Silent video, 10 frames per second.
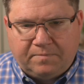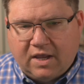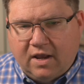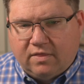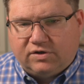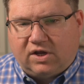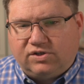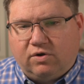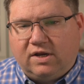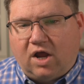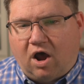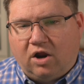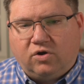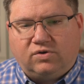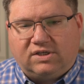There's also an
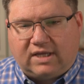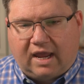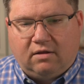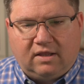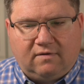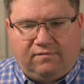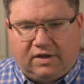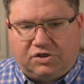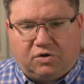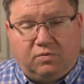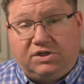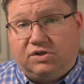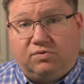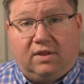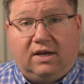auto scaling feature, which
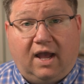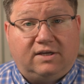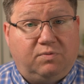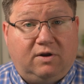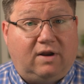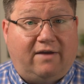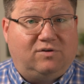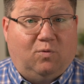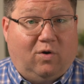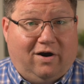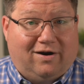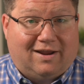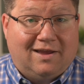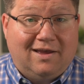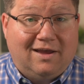is really nice. We don't have to
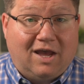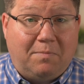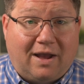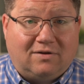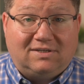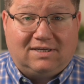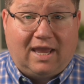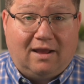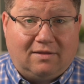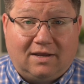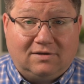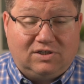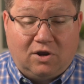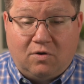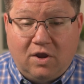worry about scaling.
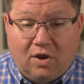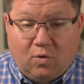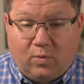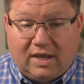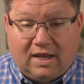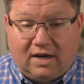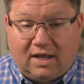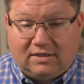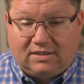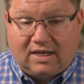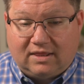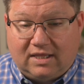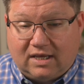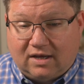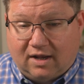So we can set
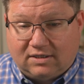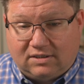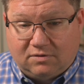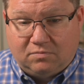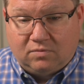the custom